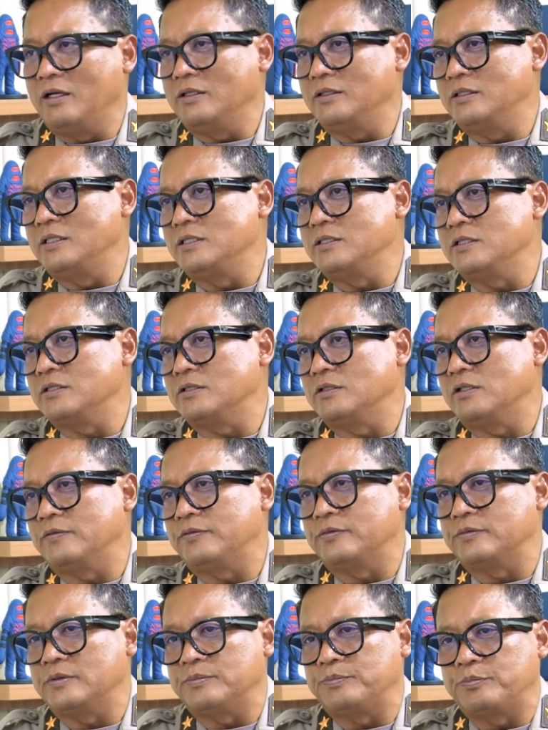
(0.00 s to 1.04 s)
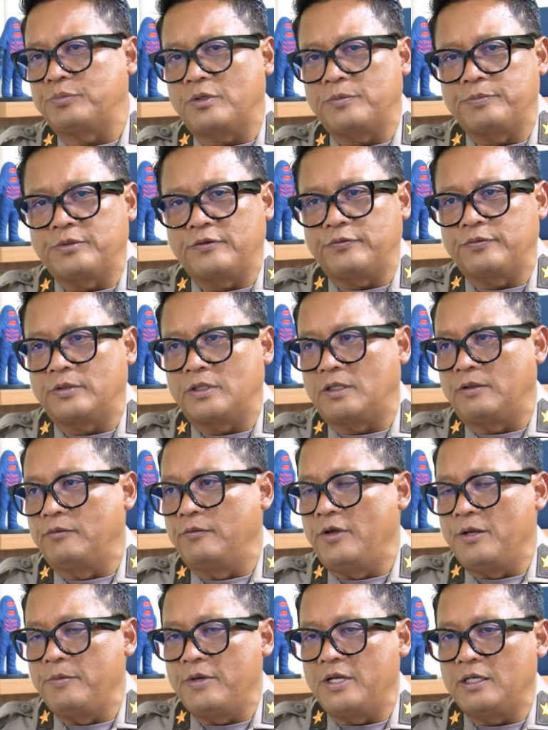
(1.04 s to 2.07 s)
This is not proper for a
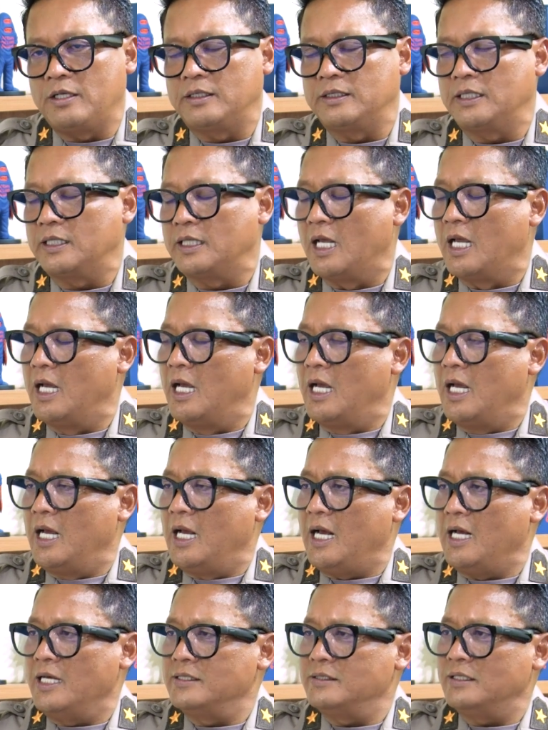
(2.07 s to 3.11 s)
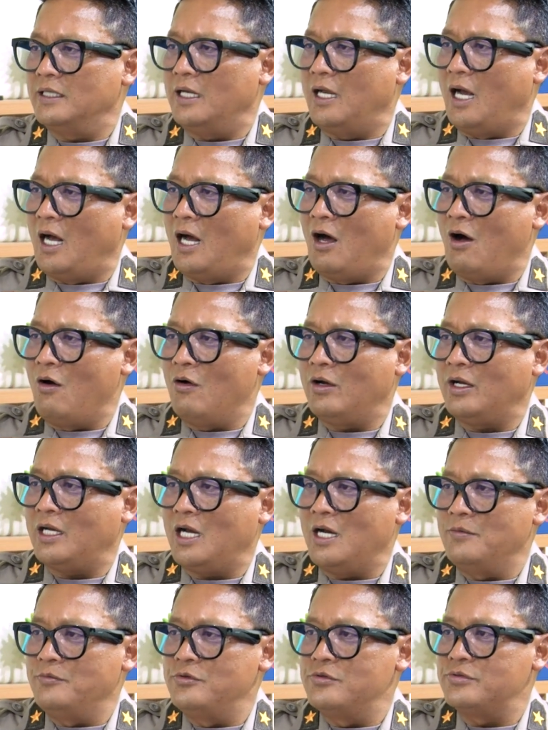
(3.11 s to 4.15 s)
woman. And I say, how
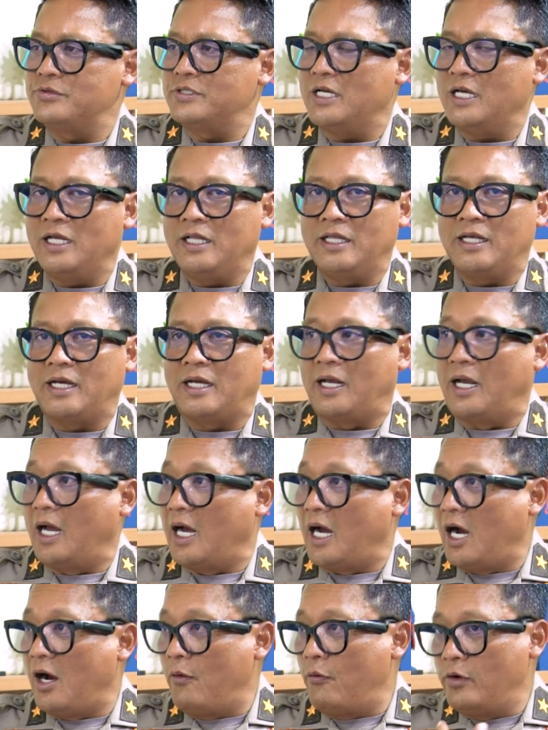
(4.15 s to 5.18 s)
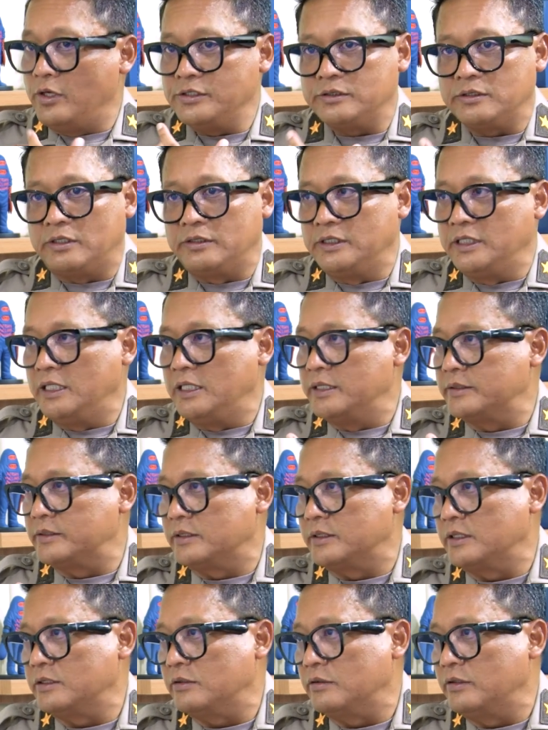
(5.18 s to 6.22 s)
come you say that? I was only
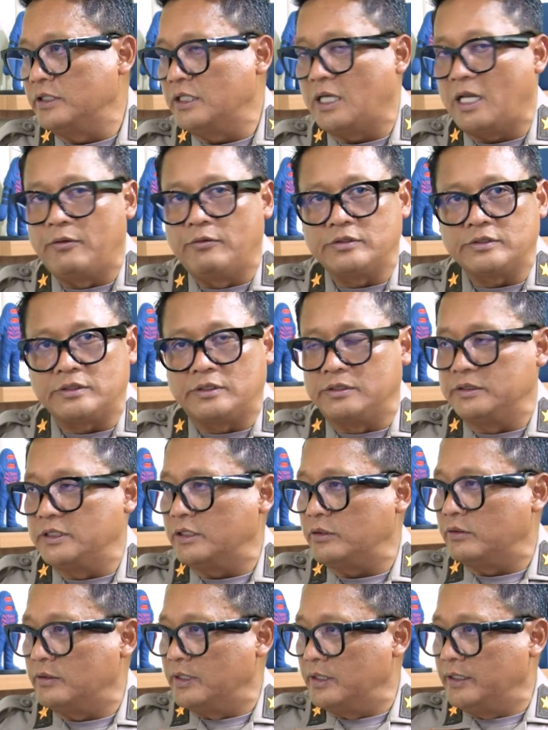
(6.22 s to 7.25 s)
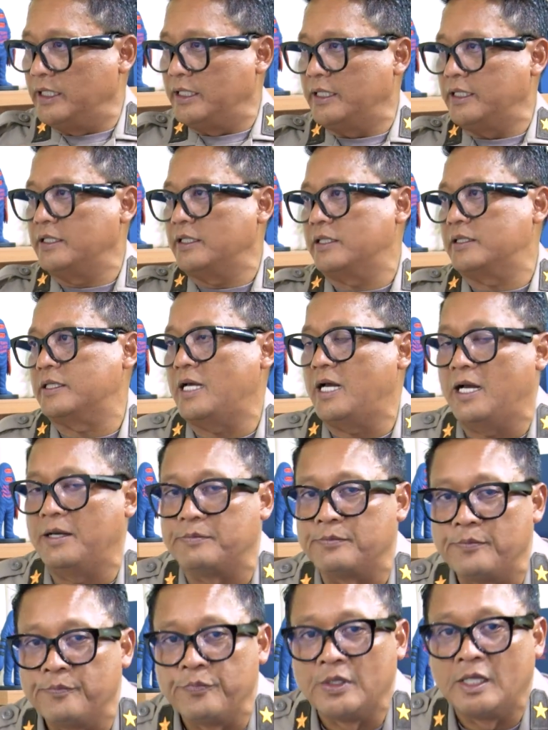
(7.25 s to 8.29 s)
lieutenant colonel. I was only colonel at the time.
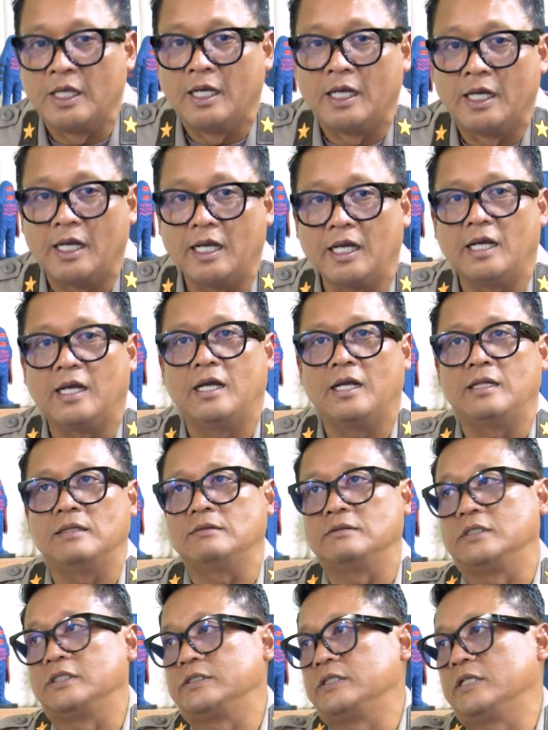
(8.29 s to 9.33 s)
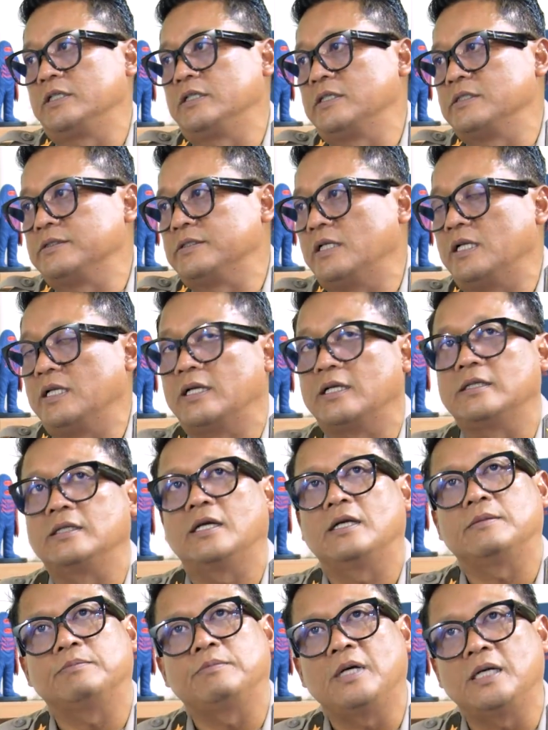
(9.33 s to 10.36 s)
And the general said like
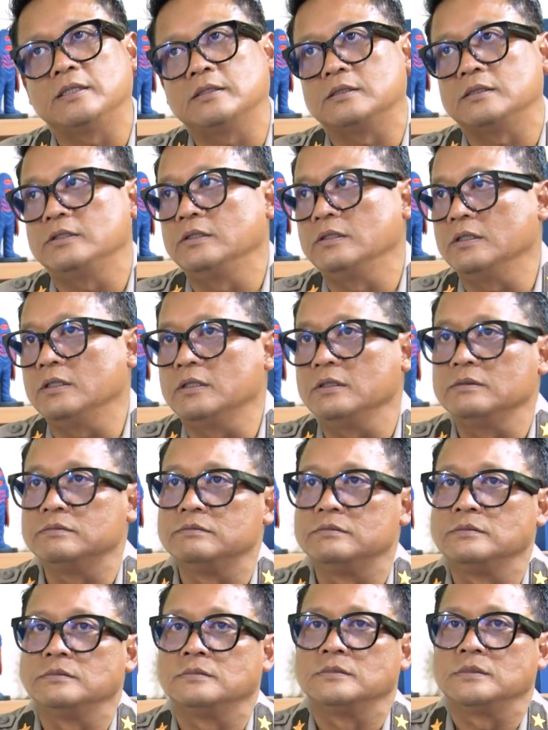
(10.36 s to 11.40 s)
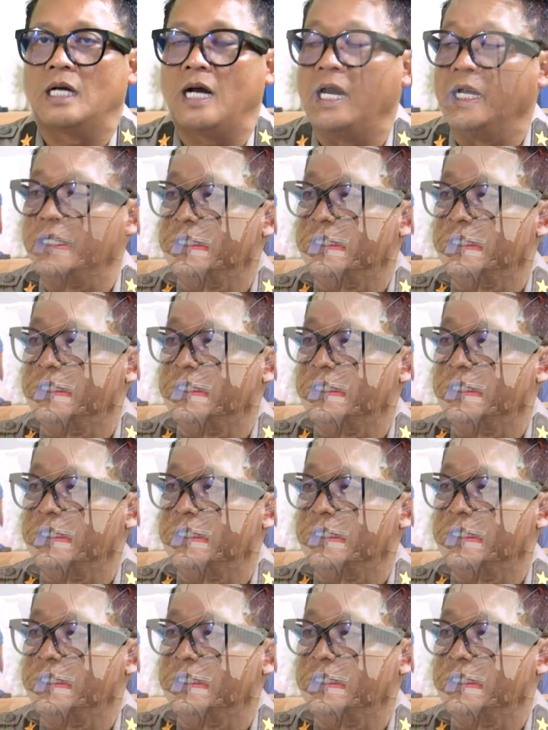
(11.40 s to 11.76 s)
that. But I